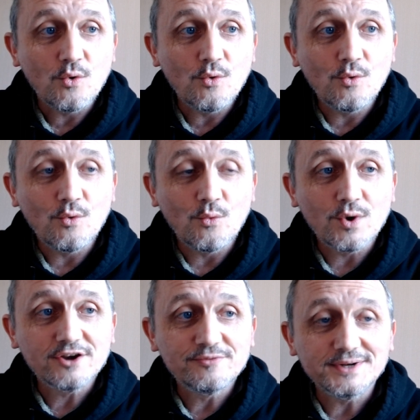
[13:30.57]
One
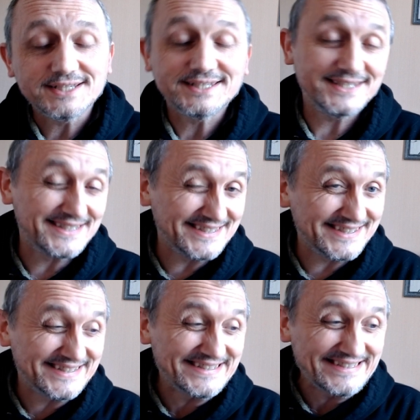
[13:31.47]
of my
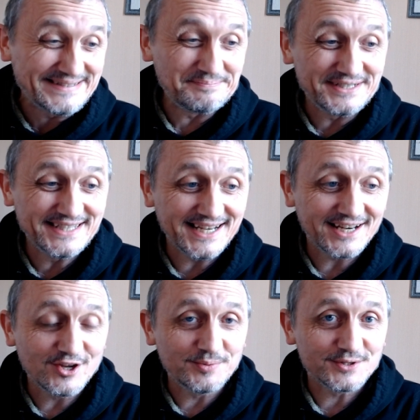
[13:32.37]
sisters in particular, I
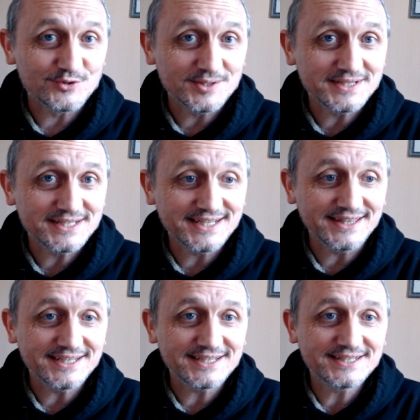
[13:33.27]
hope it's all right me saying
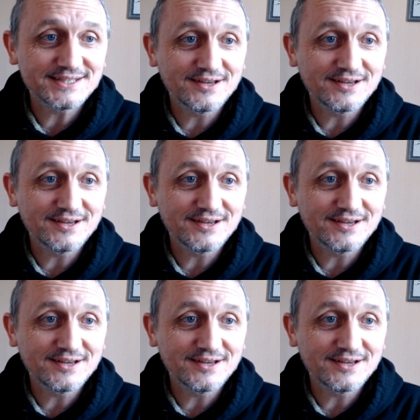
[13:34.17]
this,